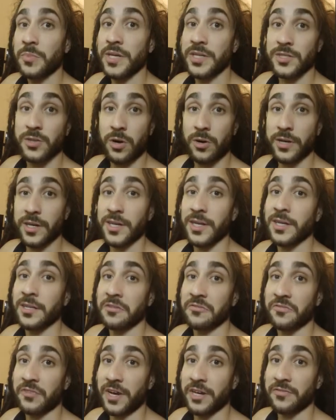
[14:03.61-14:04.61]
be a target in
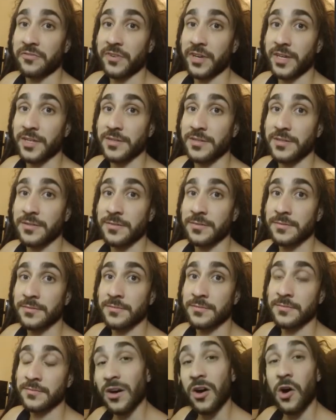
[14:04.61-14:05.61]
the fight phase.
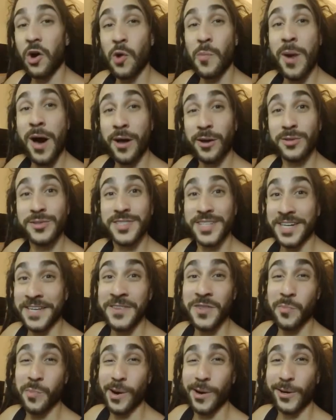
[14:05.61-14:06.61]
All models
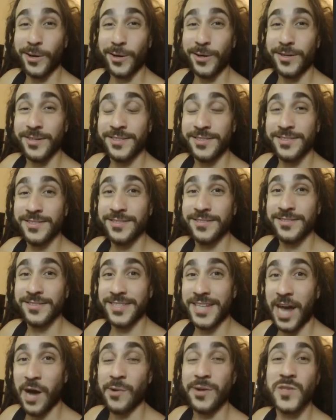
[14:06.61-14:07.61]
in the bunker
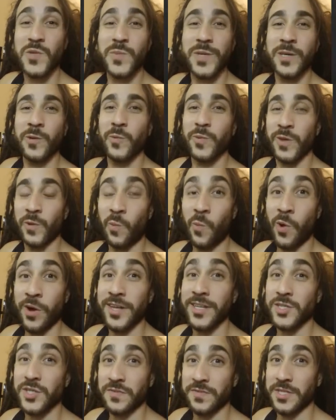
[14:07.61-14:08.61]
count as being within 1
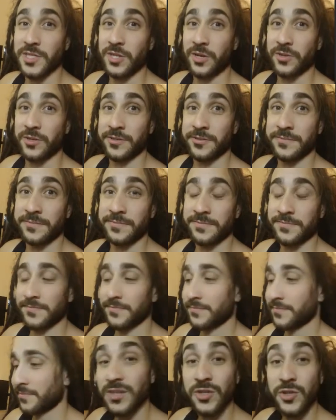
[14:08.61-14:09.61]
inch of each other.
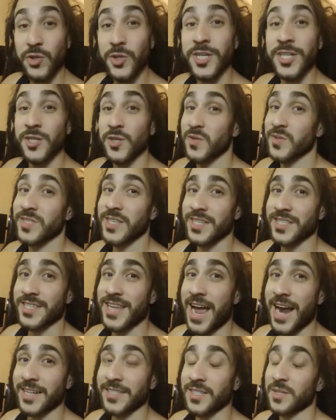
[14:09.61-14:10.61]
You can use this
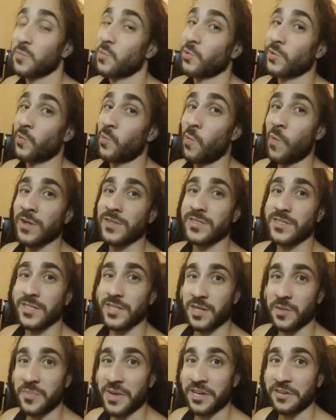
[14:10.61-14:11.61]
tactic more than once in
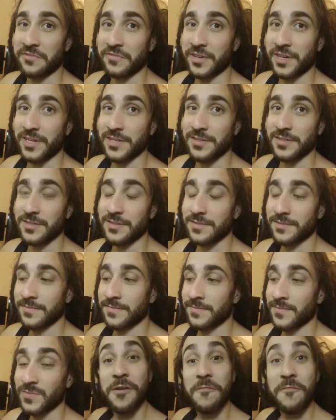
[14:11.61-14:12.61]
a command phase.
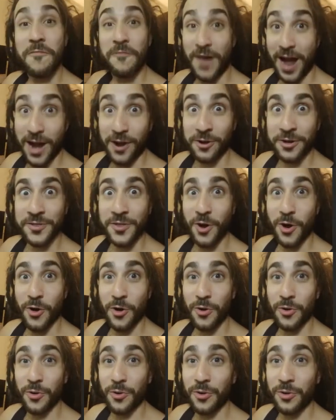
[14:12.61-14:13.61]
Fire in the
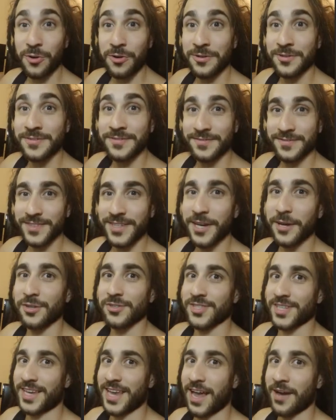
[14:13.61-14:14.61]
hole.
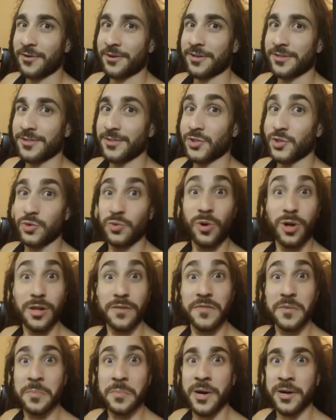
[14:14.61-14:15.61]
Here's the counter to all
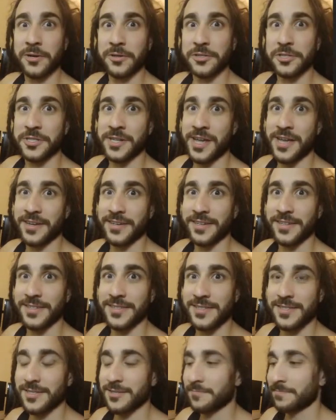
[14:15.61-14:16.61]
of the bunker
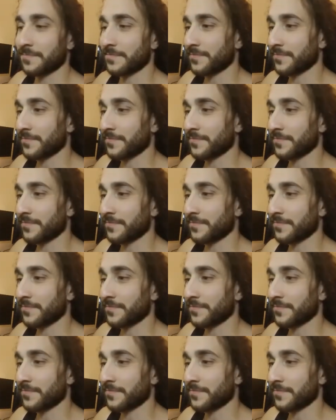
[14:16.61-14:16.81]
shenanigans.